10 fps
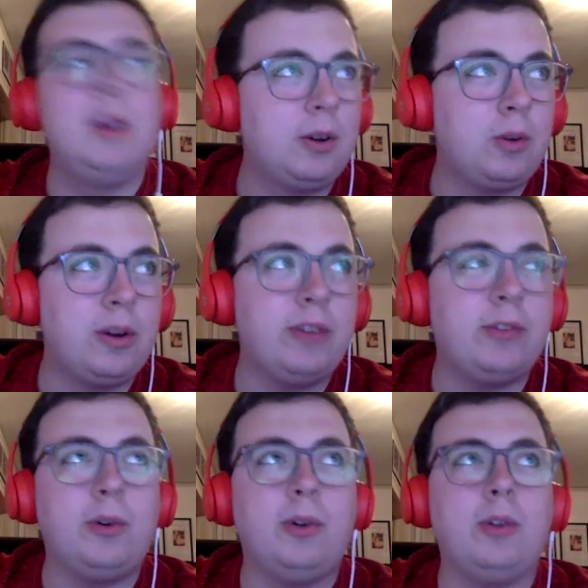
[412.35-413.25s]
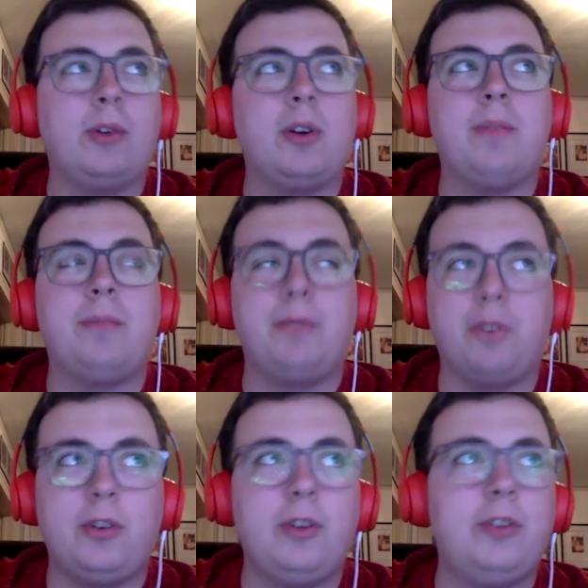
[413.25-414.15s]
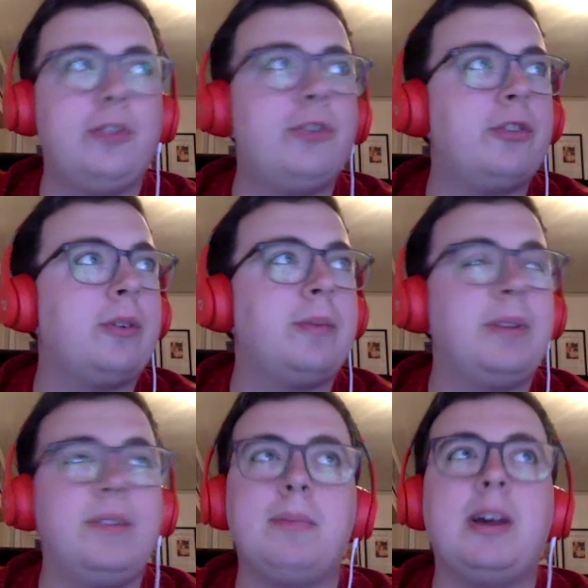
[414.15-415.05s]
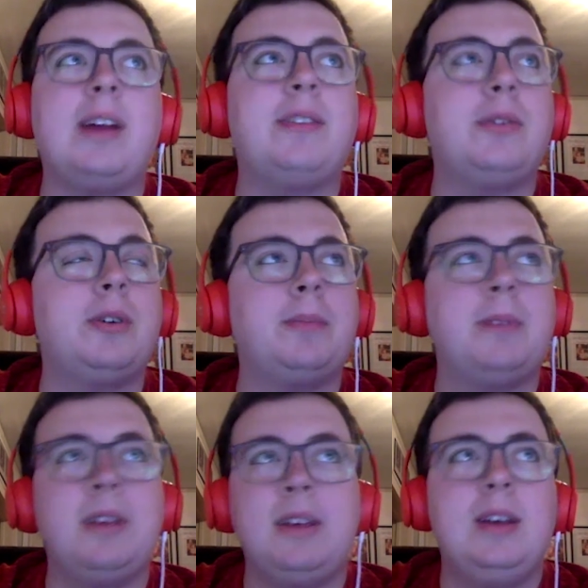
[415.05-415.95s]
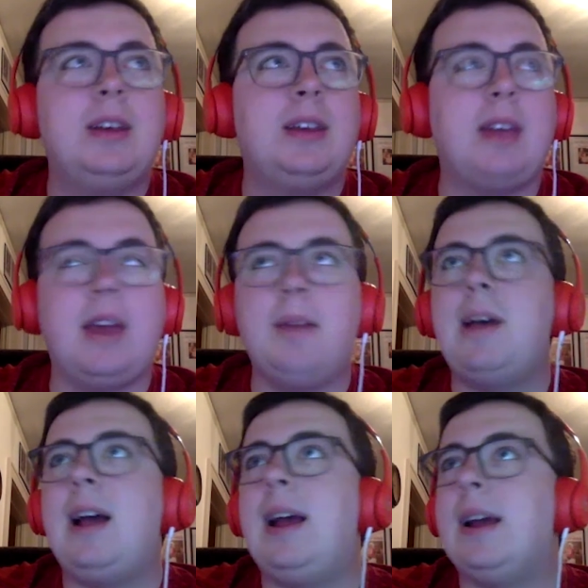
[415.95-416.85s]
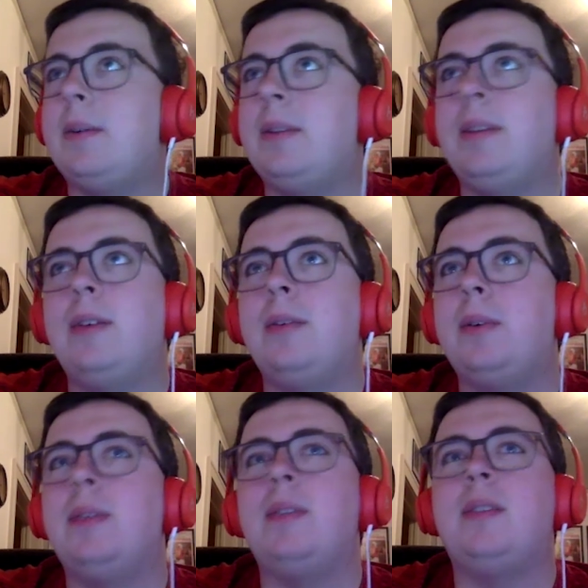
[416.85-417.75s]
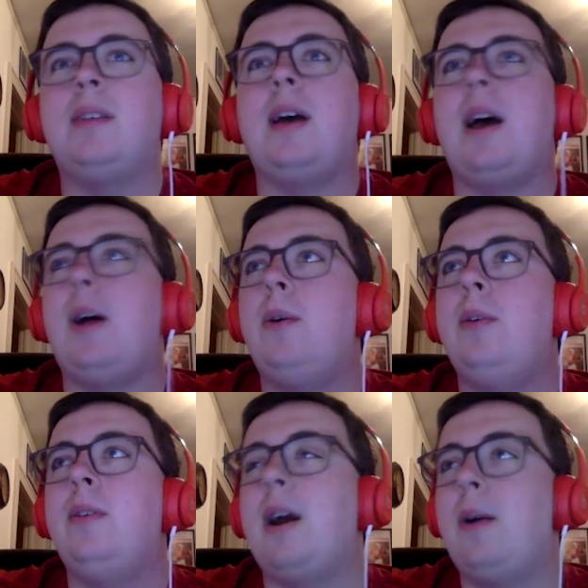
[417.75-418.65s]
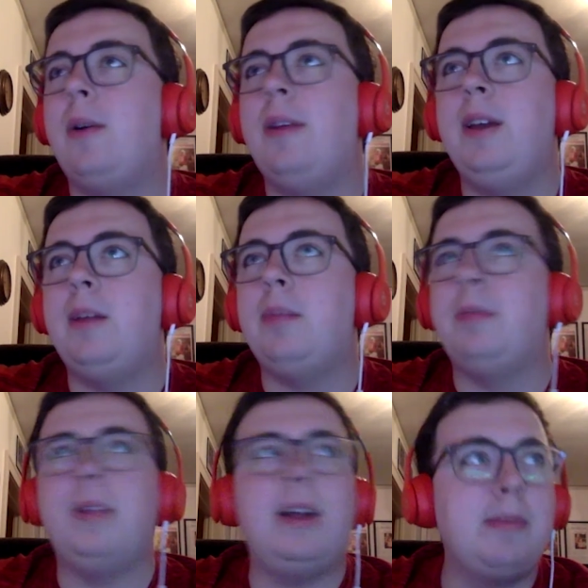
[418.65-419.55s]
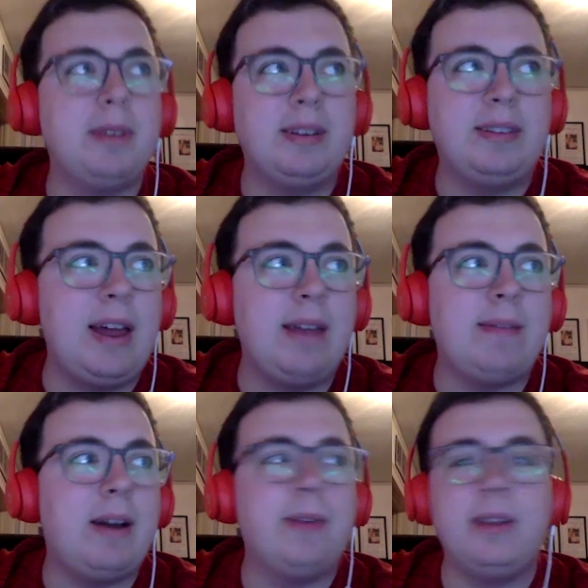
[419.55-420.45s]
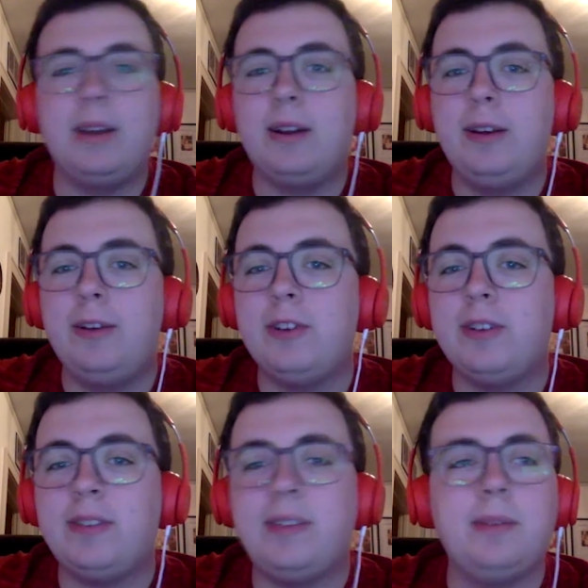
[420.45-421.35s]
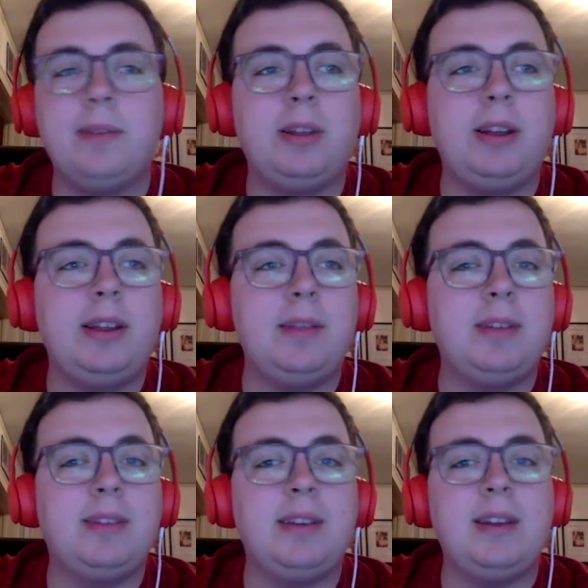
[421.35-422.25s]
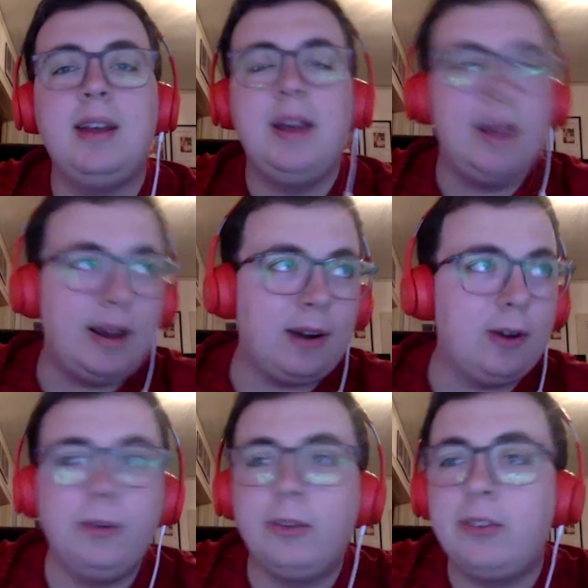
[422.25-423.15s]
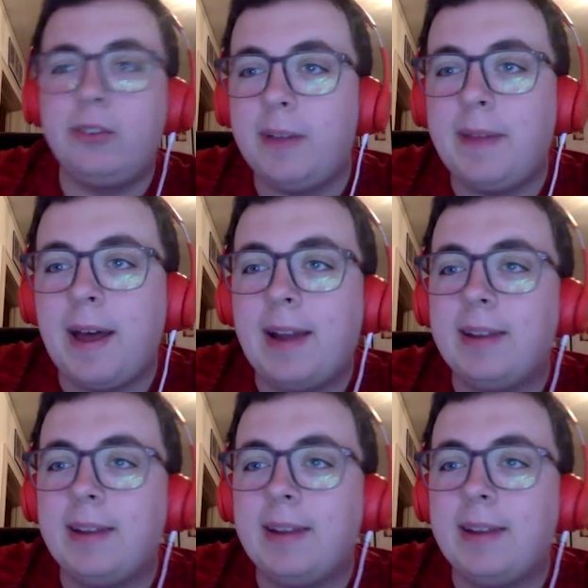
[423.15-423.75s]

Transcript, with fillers: Griesel or a Verge or even back to a Cam Mack, you know, it was how is how are they going to play in the Big Ten? How are they going to adjust to playing in the Big Ten? Ahron Ulis has done that.